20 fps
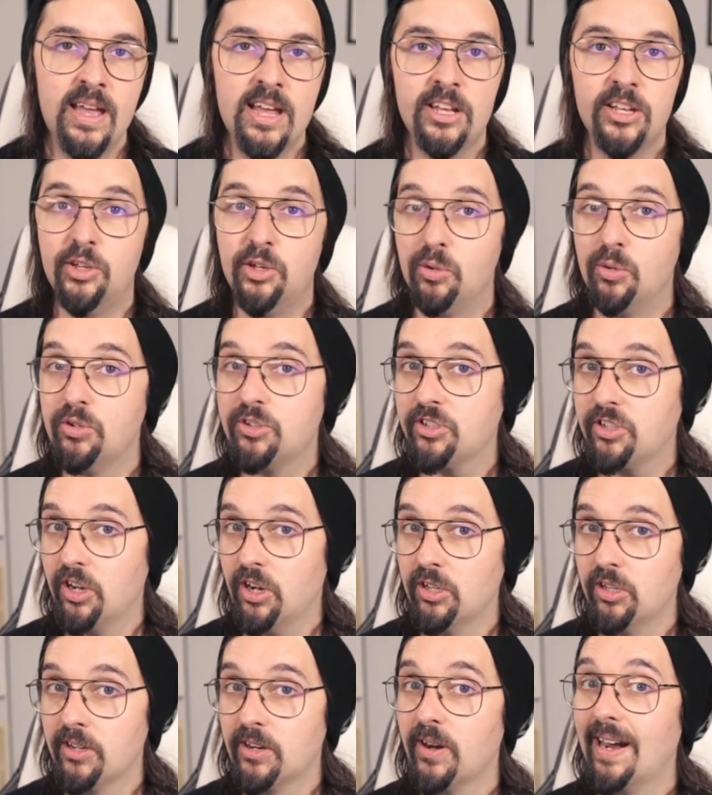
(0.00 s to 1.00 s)
use
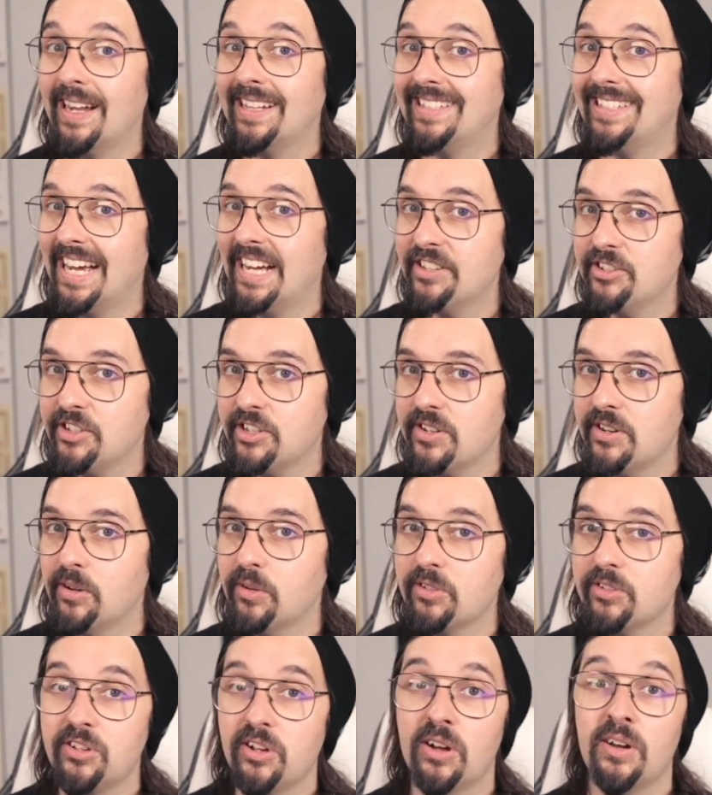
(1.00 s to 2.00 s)
color and tension
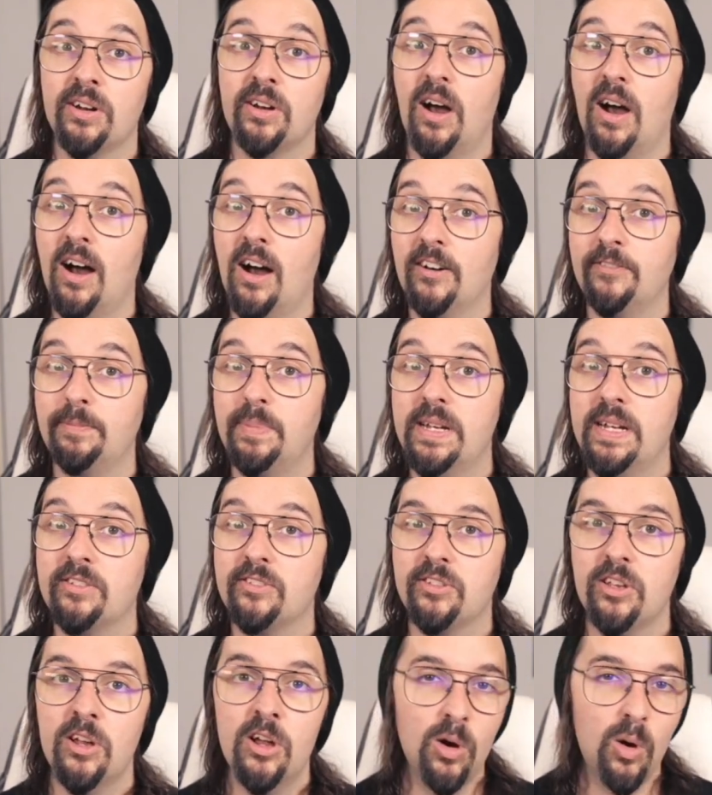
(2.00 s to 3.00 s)
notes on off
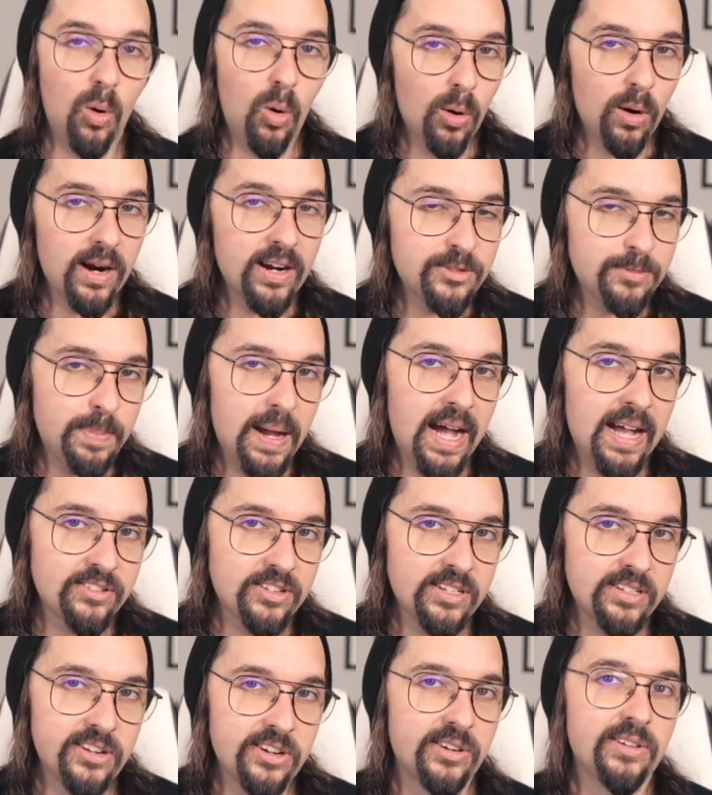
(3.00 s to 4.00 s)
beats or as
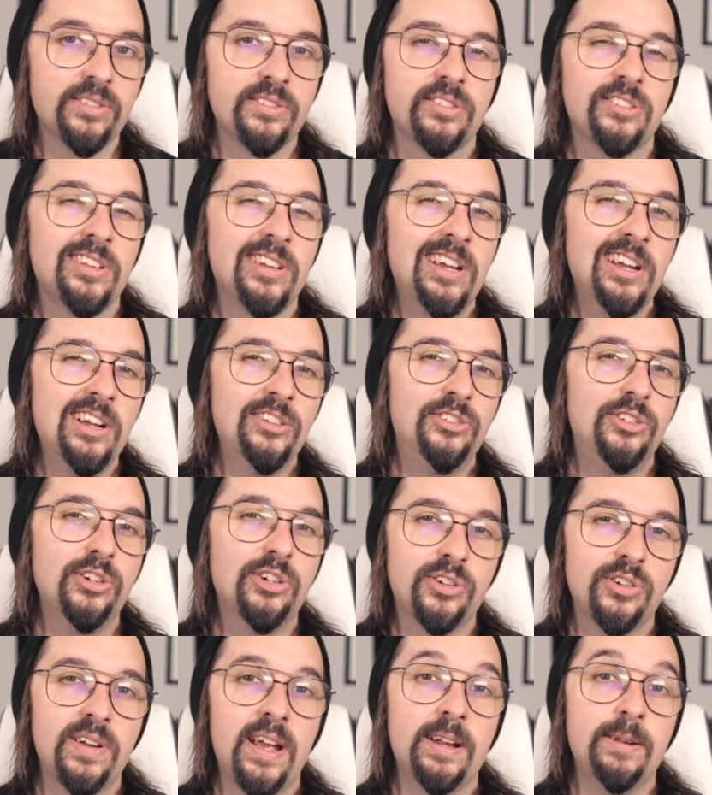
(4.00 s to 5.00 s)
passing tones to
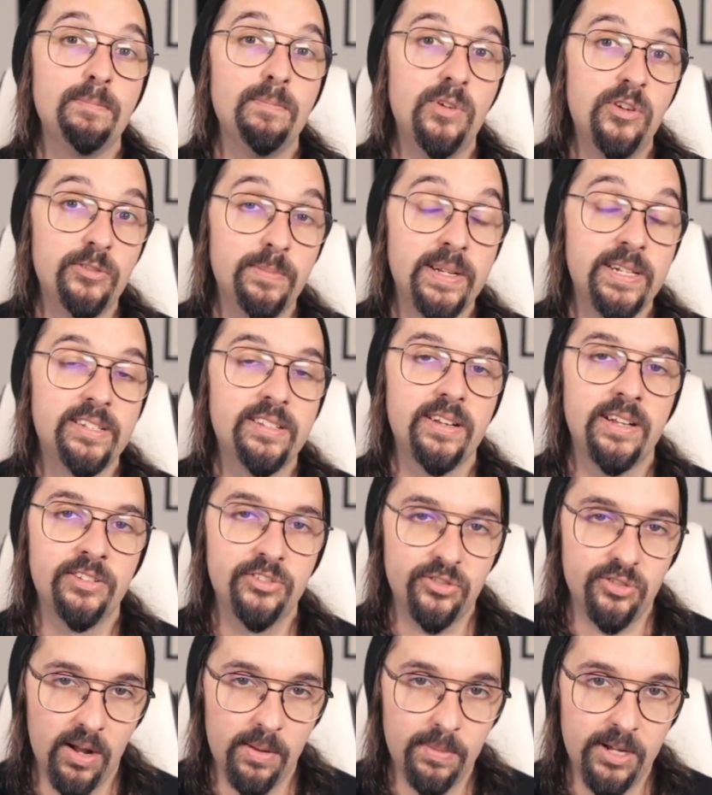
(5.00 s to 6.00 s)
create movement and
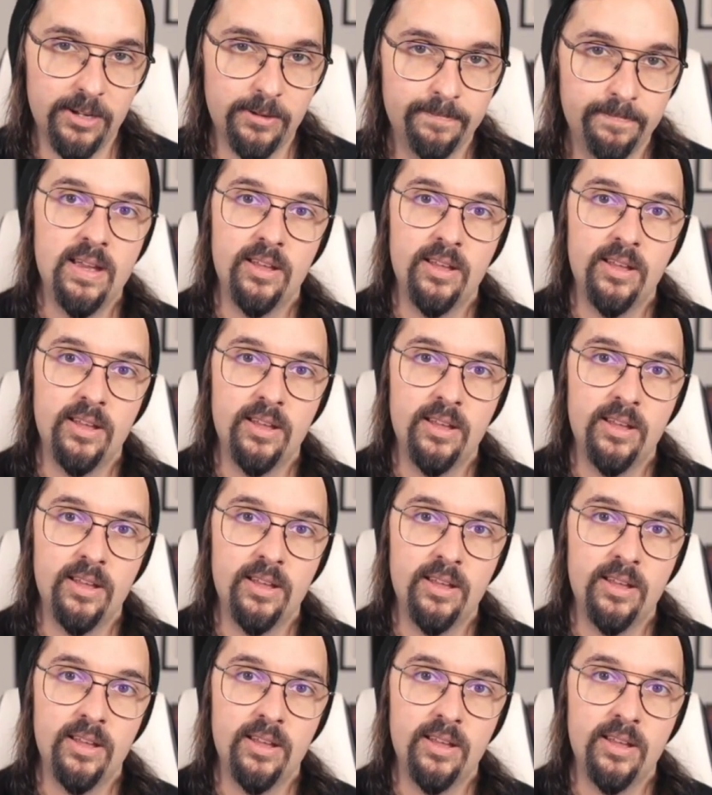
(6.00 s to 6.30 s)
drama.